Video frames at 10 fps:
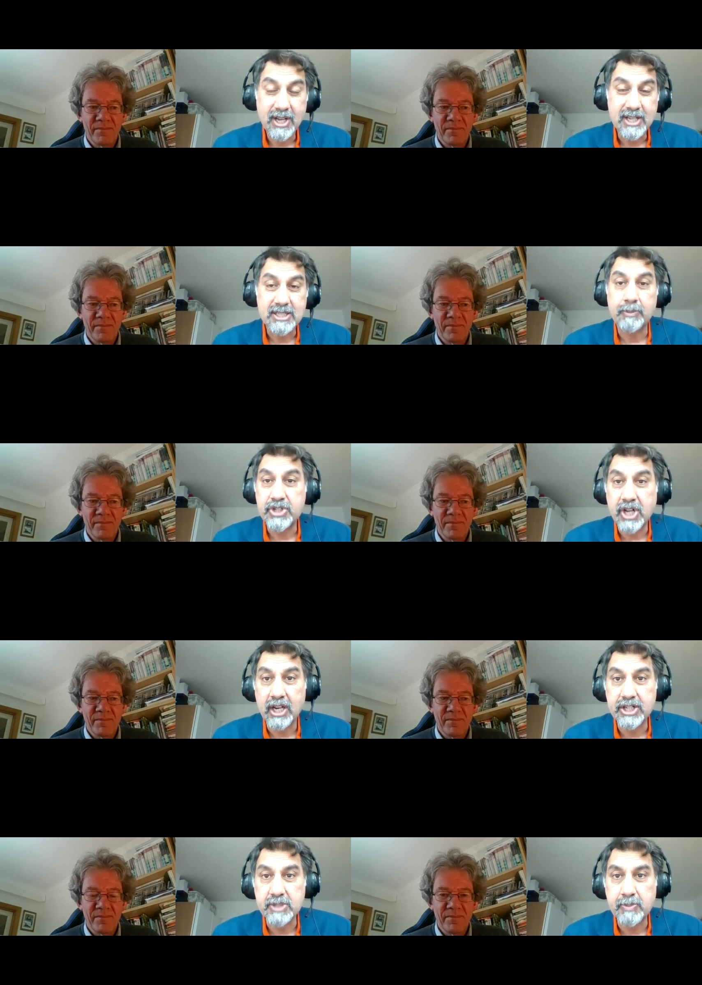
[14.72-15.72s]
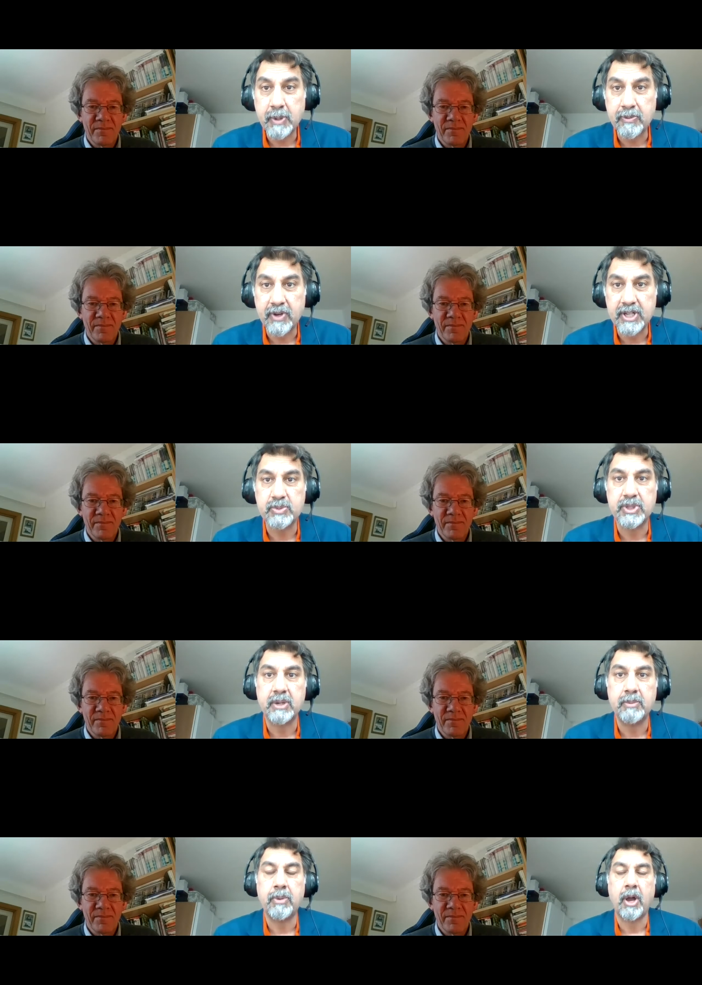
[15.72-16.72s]
Speaker 1: some of the challenges people face
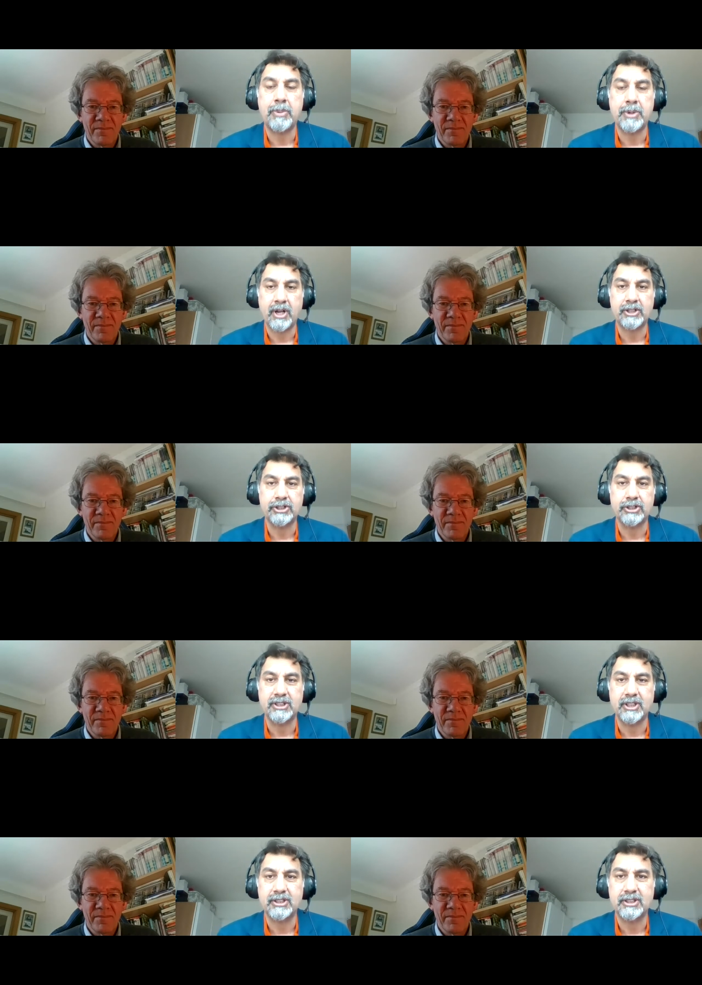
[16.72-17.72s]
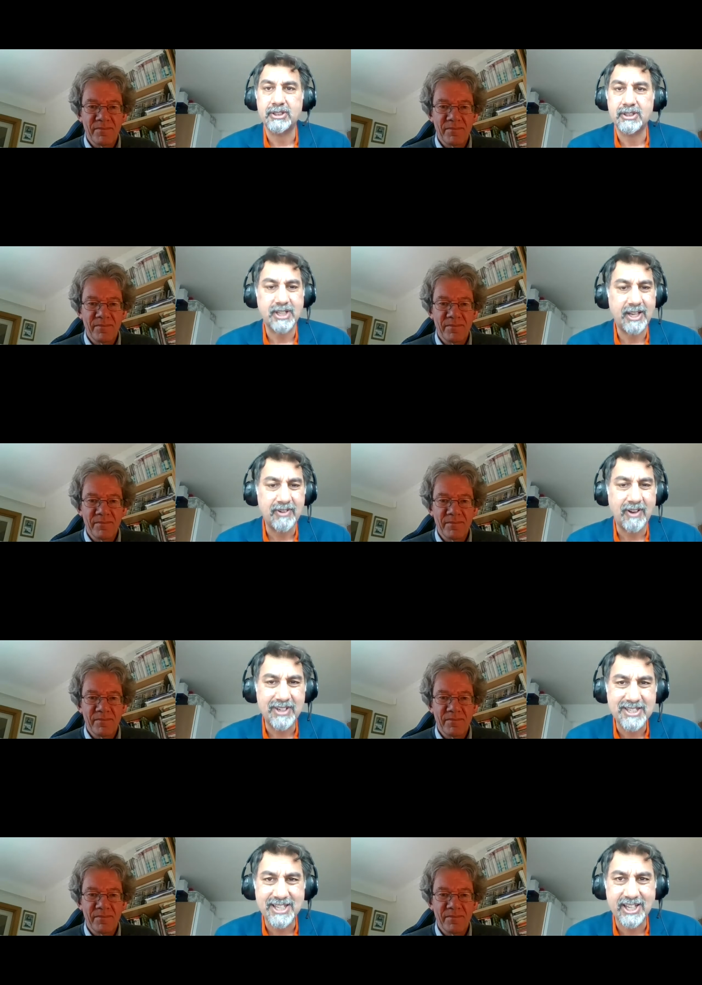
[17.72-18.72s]
within bioproduction. So, Steve, lovely
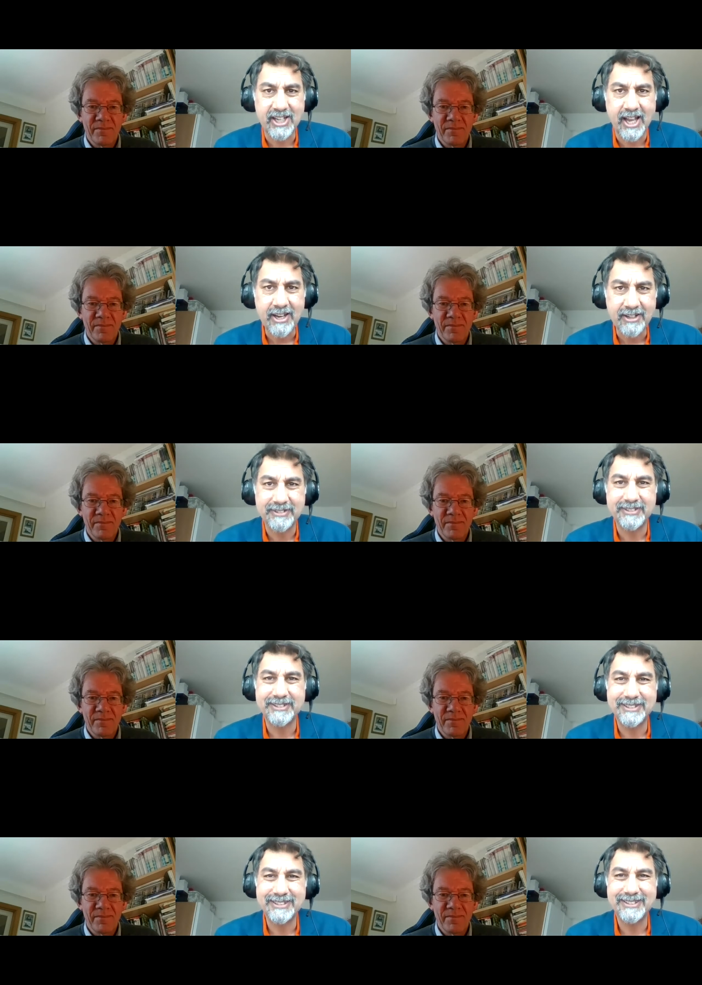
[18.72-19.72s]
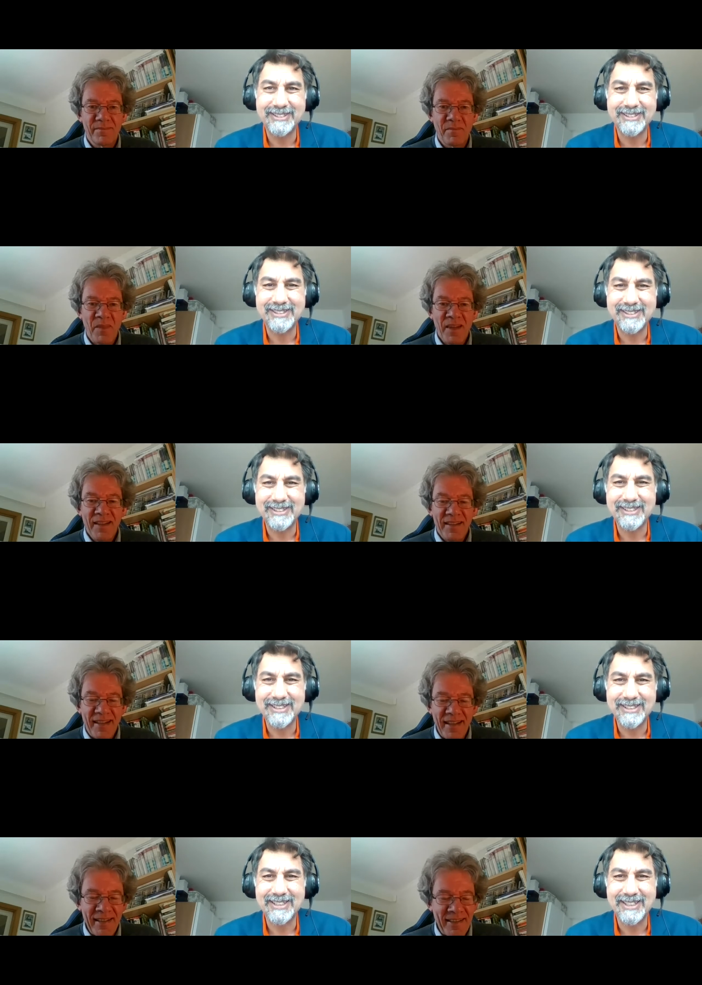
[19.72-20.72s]
to see you again.
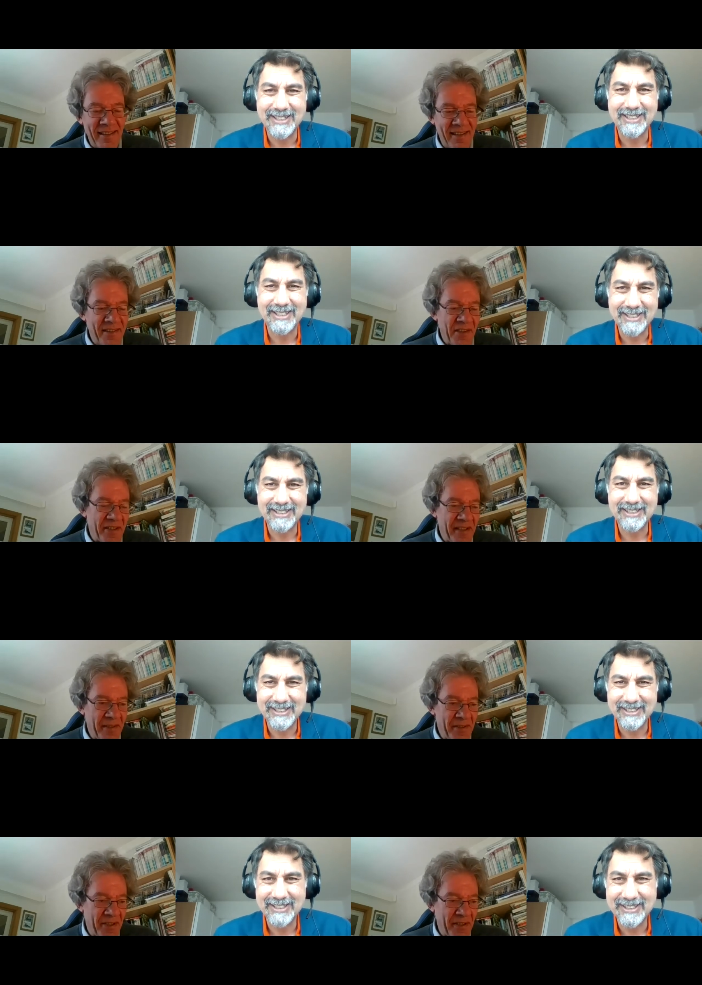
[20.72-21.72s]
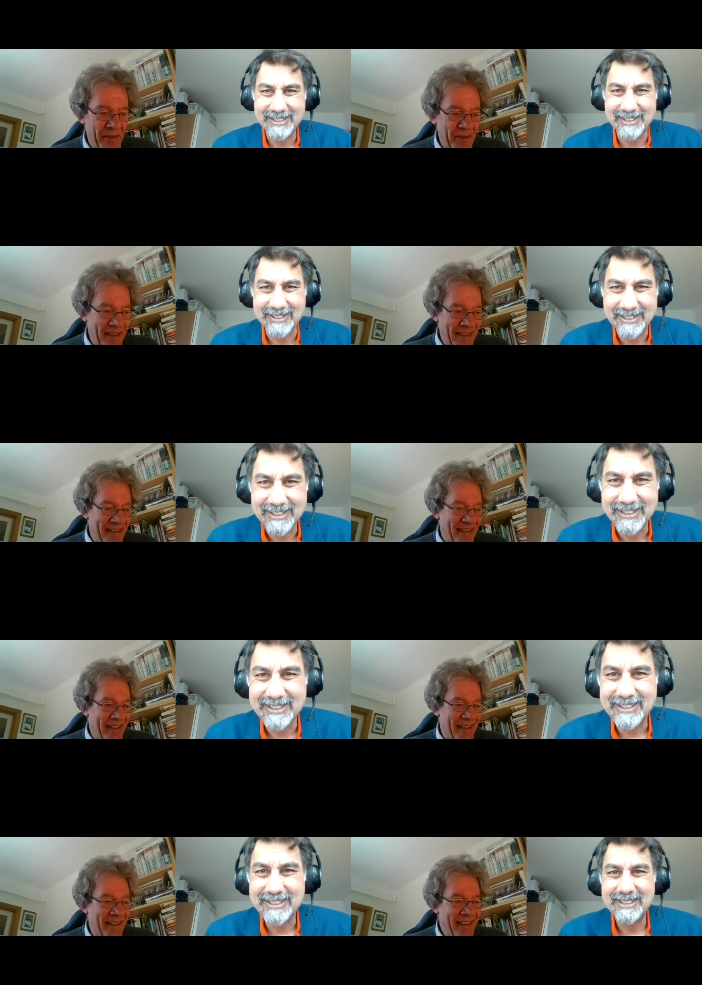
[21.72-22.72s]
Speaker 2: Yeah, good, good to see you too. And
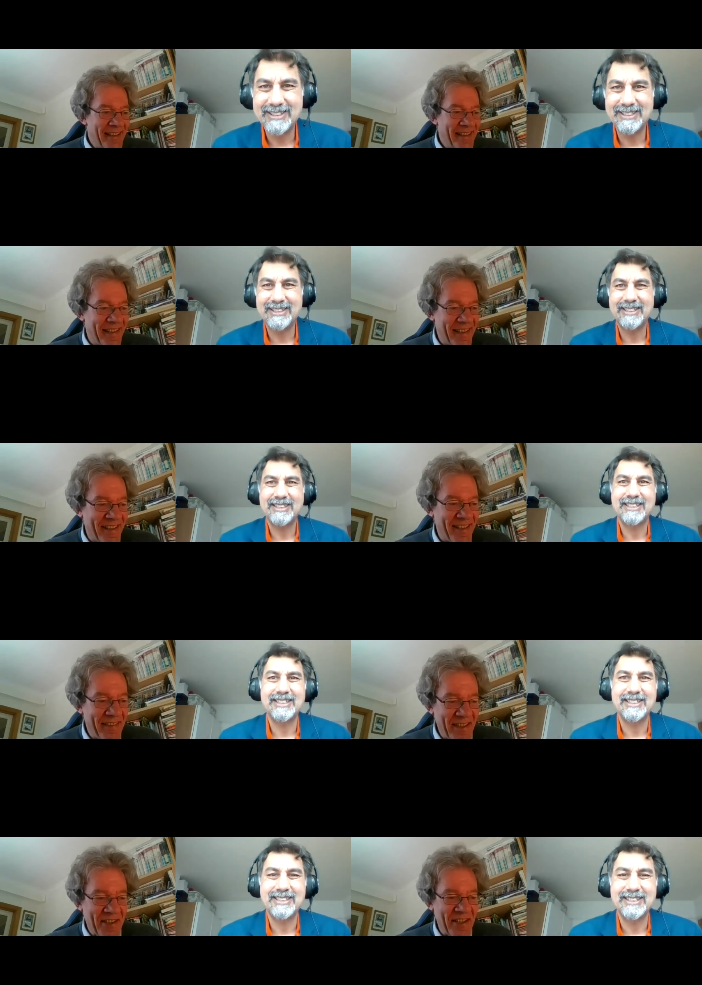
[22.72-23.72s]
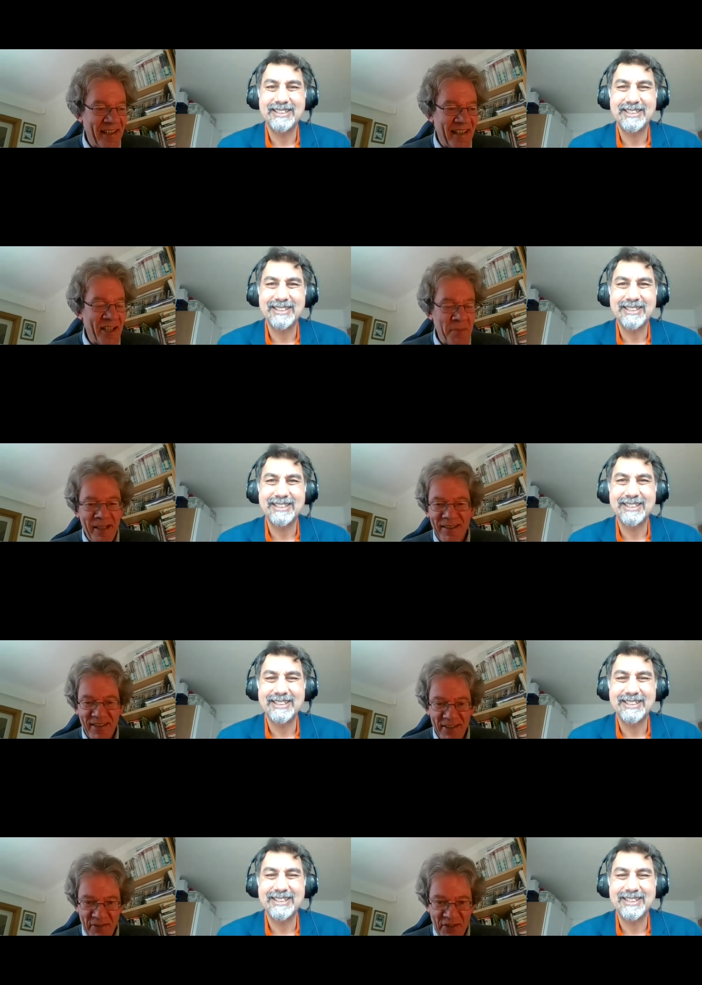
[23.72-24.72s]
uh, there's, you know, there certainly has been a
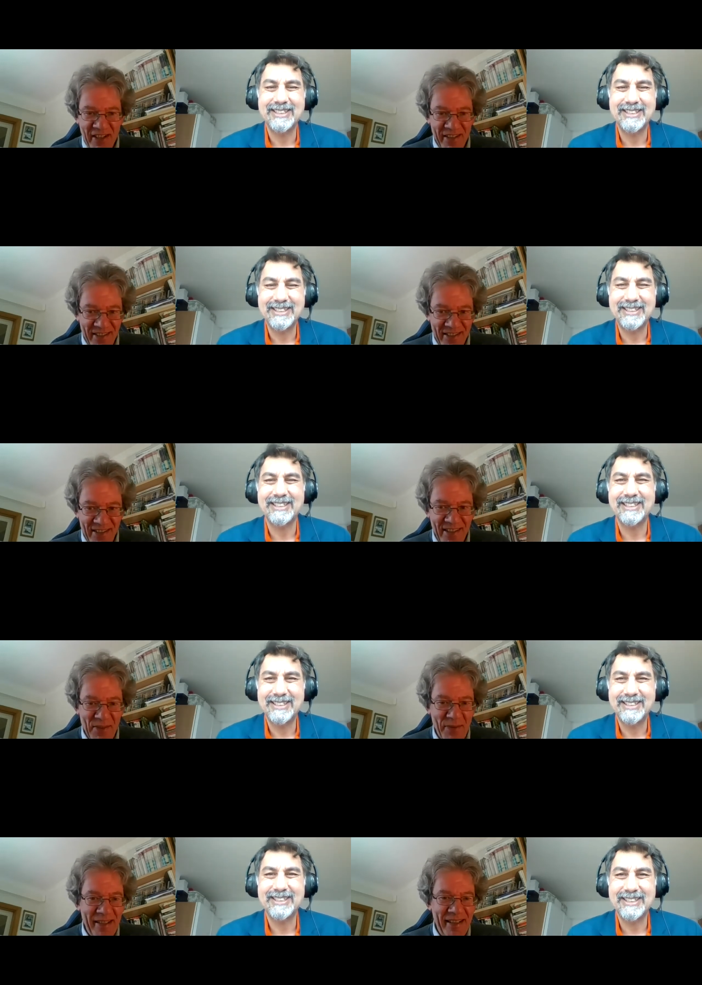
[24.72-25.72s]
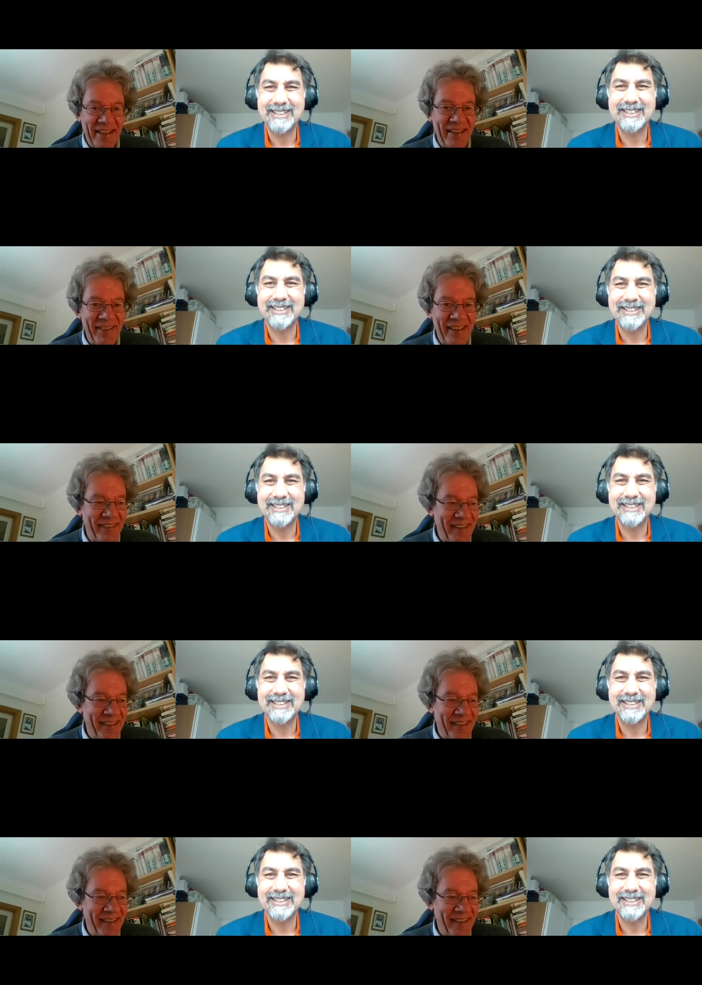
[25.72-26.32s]
lot of changes since we, uh, we, we